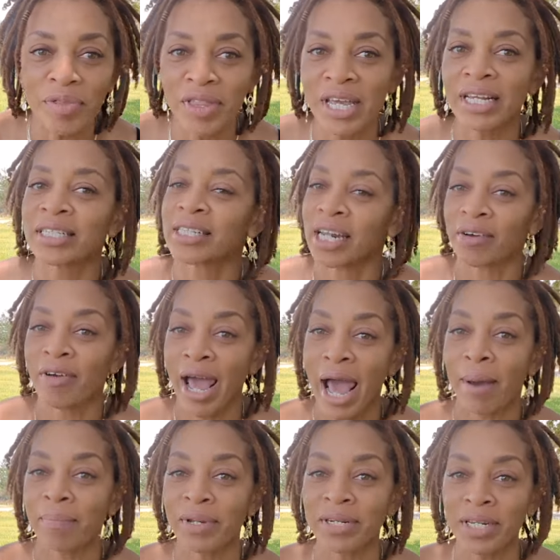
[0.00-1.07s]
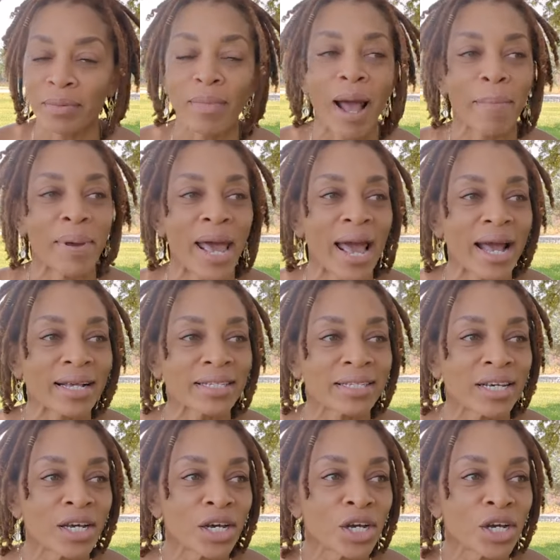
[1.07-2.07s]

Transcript: from things that have happened in my past